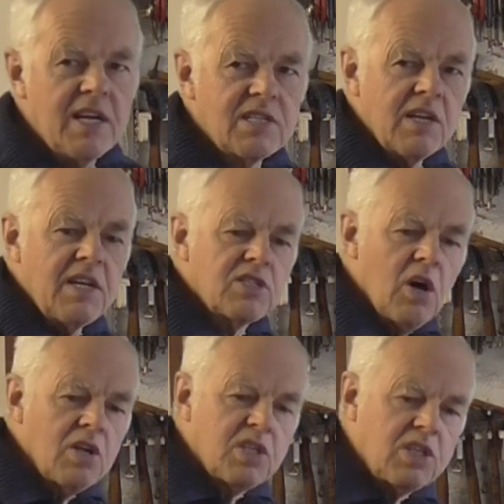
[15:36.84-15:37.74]
is that it's
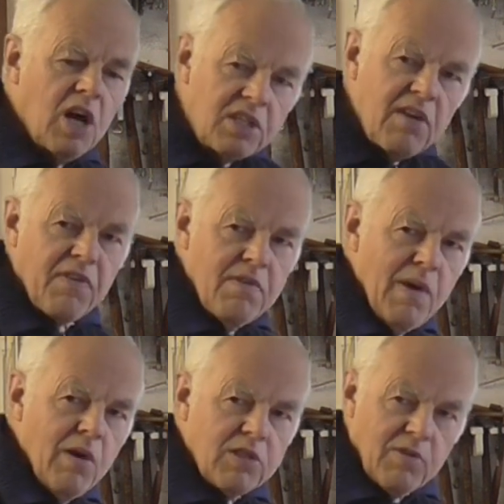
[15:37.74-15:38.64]
got a different
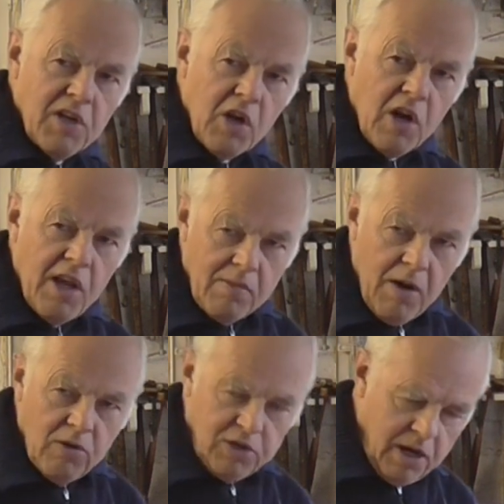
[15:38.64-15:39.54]
motor, an earlier
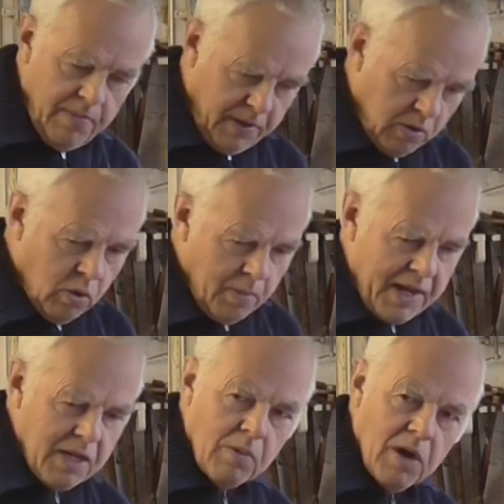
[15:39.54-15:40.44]
motor, an all
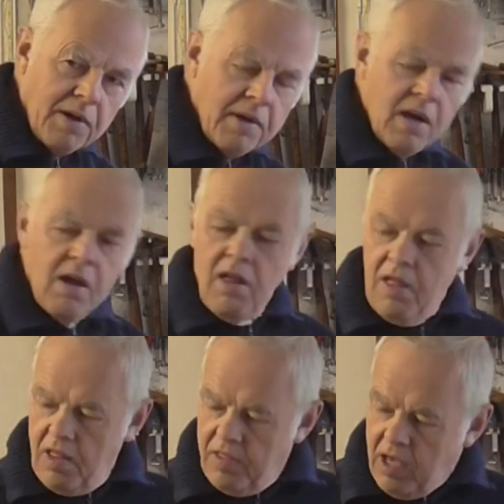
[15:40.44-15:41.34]
metal one.
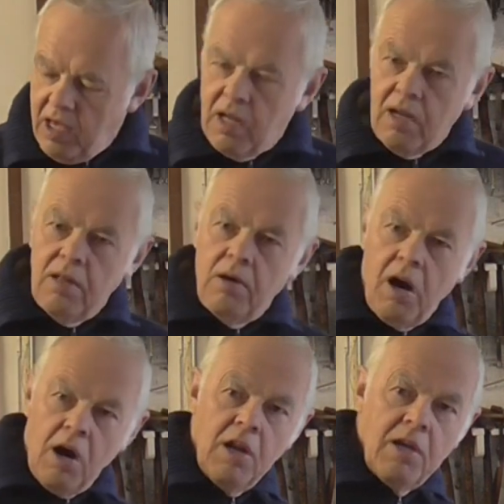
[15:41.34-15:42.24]
The
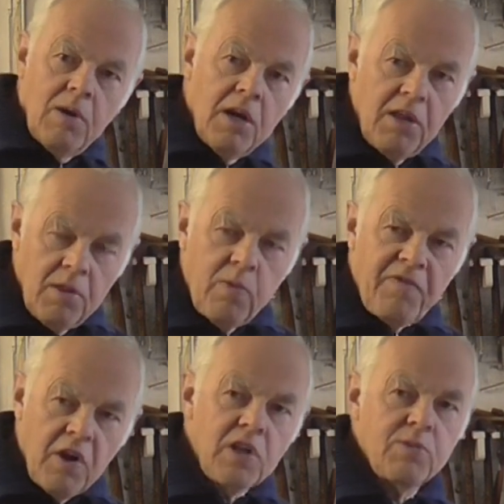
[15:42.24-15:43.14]
earlier one, the
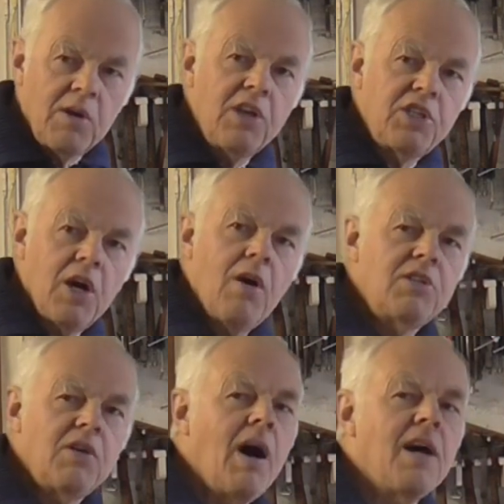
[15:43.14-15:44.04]
first one I
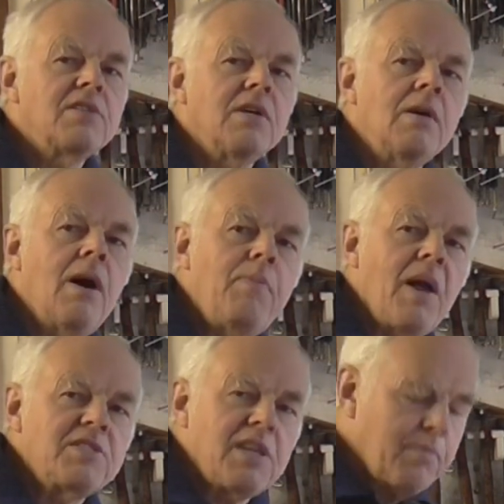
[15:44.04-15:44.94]
showed you, has a
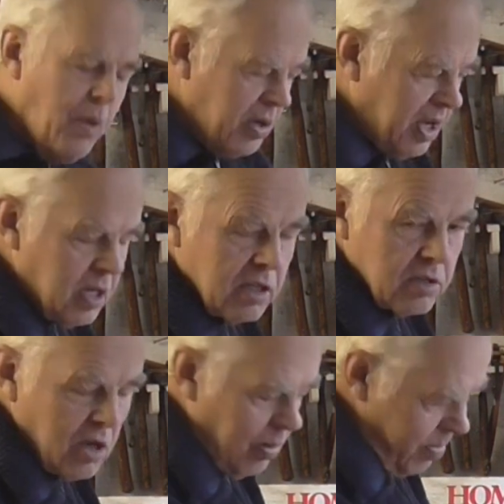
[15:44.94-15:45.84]
plastic bodied
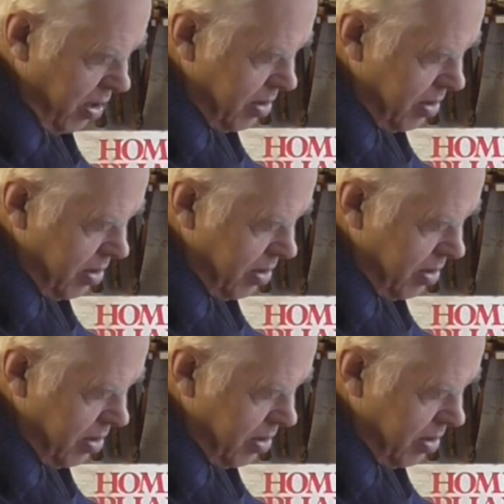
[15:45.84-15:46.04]
top